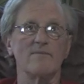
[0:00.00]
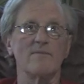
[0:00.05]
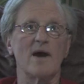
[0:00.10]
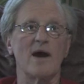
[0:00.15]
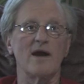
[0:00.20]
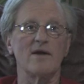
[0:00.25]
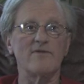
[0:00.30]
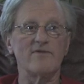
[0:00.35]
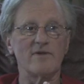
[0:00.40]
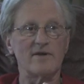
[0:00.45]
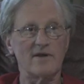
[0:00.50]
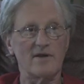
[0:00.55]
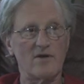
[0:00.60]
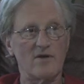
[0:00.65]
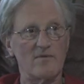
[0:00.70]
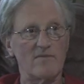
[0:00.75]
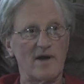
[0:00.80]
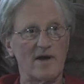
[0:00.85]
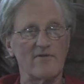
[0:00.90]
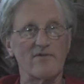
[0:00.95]
My
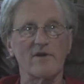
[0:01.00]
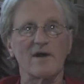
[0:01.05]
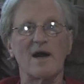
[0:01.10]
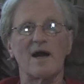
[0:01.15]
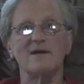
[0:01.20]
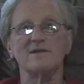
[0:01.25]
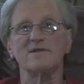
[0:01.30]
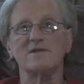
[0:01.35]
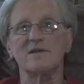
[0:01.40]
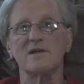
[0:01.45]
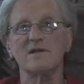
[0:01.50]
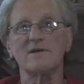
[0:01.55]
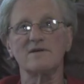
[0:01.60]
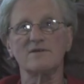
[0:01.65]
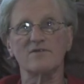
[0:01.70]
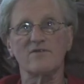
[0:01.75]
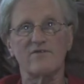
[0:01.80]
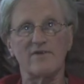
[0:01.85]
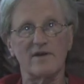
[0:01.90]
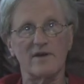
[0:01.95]
video, my Forgotten
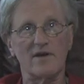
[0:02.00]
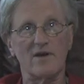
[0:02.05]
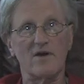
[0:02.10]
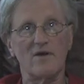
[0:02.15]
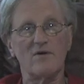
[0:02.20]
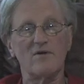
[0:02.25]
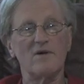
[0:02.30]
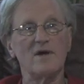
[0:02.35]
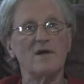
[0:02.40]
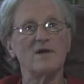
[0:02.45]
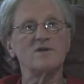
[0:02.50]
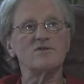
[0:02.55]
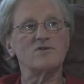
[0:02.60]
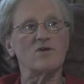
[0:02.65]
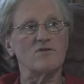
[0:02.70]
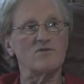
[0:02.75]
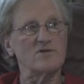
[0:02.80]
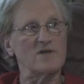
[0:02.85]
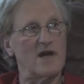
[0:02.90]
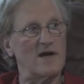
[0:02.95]
Skills video,
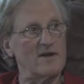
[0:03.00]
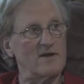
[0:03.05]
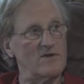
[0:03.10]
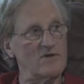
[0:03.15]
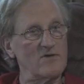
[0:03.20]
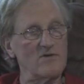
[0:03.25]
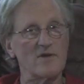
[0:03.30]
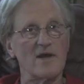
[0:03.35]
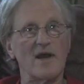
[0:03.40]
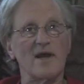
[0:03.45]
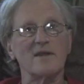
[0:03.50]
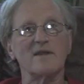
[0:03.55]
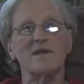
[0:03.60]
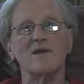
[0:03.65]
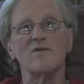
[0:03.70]
shows how to do that.